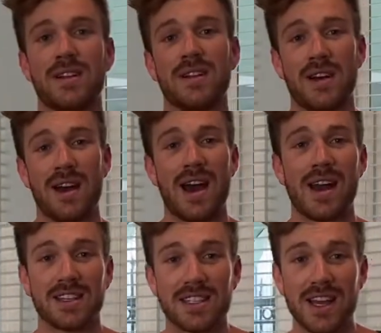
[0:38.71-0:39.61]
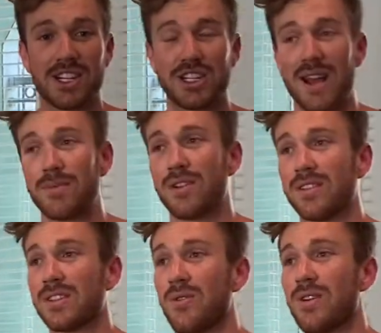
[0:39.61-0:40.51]
How to stay in shape during
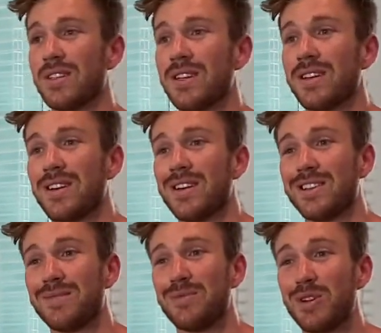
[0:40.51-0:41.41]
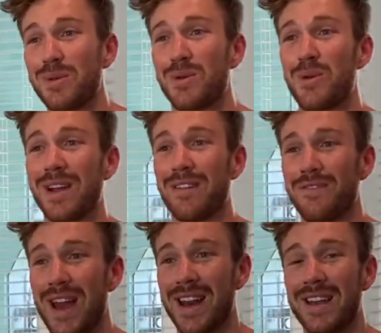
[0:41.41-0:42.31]
this quarantine, because most people don't want to get
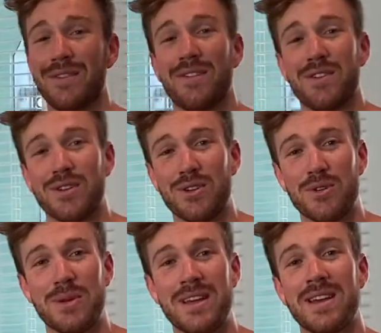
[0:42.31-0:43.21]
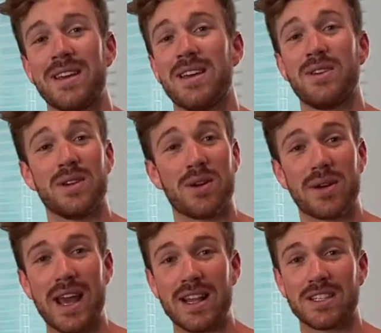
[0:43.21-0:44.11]
fat. Even if you're a newbie, you can go
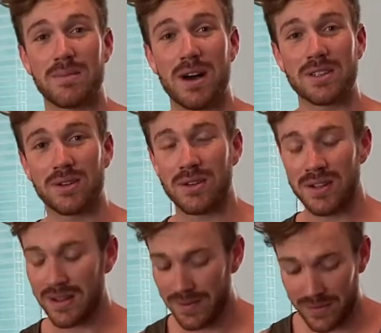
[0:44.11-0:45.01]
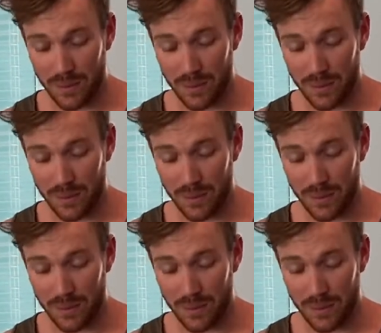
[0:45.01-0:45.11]
gain some muscle.